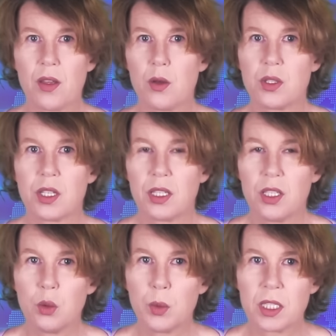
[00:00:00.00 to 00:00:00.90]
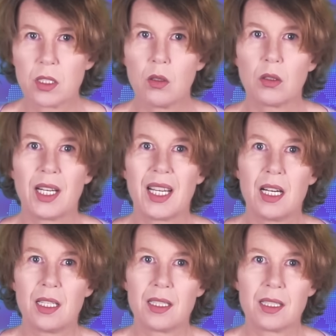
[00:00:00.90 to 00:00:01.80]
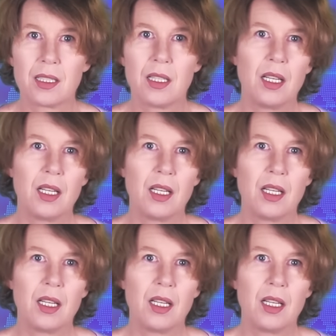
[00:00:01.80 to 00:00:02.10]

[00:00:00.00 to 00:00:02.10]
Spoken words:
those are humans or AIs.